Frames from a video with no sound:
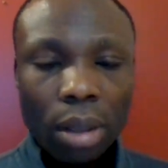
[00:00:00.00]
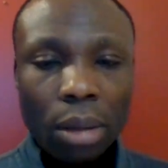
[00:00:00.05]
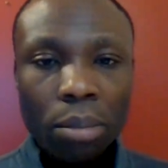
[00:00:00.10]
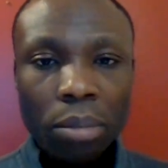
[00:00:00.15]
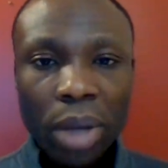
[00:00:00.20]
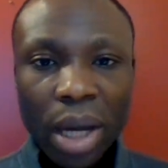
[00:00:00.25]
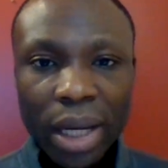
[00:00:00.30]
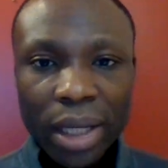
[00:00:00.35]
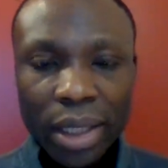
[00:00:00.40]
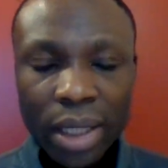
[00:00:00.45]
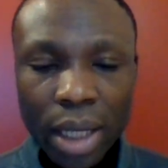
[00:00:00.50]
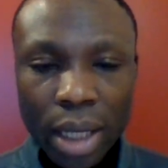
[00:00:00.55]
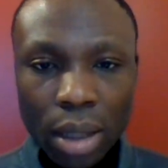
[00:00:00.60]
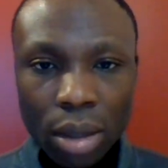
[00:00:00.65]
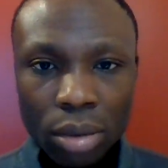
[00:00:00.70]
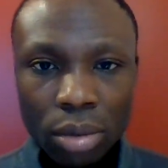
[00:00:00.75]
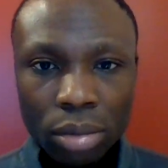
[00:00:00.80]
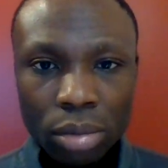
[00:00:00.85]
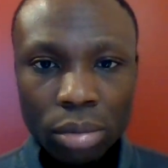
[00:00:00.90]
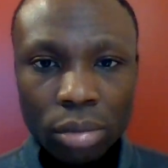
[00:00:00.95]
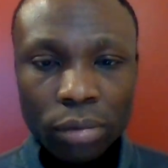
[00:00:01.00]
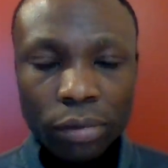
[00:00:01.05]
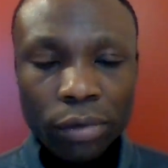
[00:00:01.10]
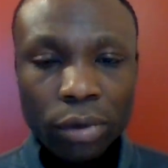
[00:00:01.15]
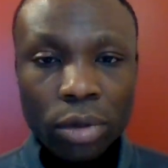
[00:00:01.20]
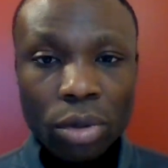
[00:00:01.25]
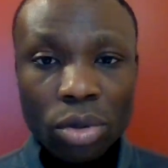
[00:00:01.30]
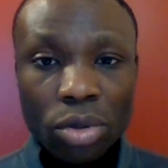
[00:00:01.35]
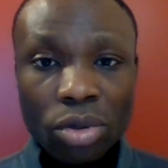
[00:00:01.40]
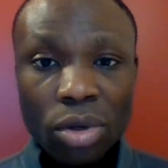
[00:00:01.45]
By now,
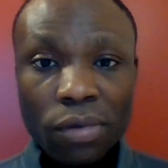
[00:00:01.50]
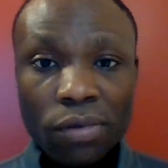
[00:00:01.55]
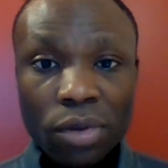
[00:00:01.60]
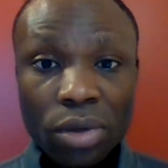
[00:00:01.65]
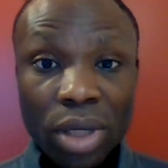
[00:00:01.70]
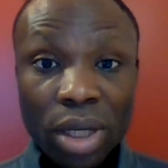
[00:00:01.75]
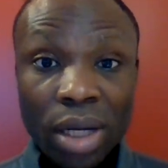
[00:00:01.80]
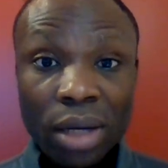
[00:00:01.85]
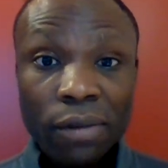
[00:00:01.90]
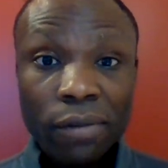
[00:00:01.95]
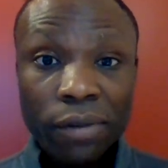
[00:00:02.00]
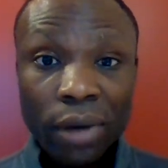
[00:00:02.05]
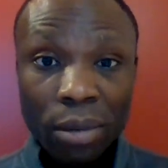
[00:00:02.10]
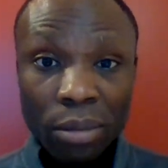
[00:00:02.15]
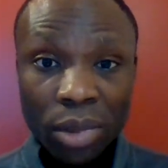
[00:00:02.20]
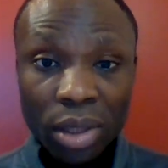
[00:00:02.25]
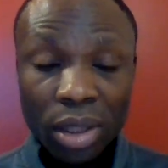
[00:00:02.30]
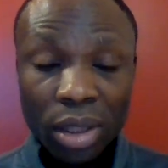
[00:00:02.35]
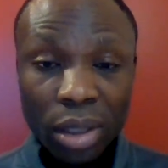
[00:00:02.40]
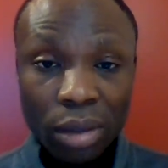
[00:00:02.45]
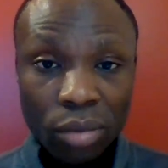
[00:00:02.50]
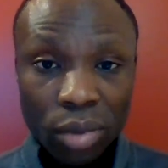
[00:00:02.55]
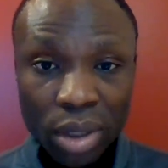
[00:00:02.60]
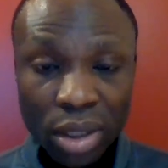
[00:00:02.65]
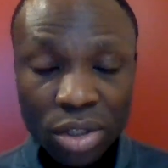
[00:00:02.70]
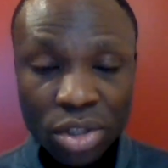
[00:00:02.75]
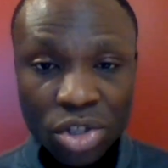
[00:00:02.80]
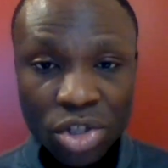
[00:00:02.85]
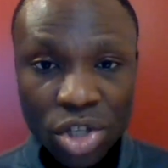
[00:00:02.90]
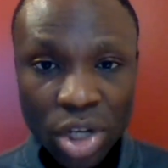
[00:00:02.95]
for those of you that are familiar with
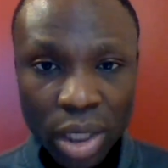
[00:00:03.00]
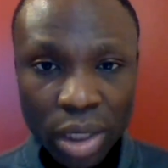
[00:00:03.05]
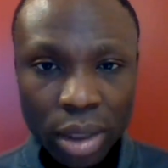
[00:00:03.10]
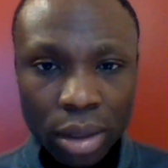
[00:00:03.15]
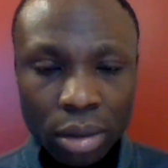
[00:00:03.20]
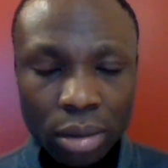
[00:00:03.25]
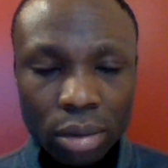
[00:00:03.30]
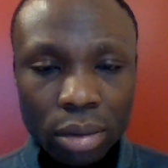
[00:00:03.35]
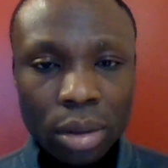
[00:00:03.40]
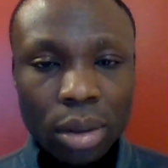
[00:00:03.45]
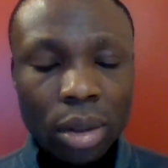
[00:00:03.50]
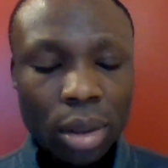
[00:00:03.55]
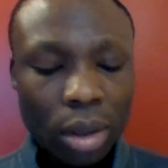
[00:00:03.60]
this channel,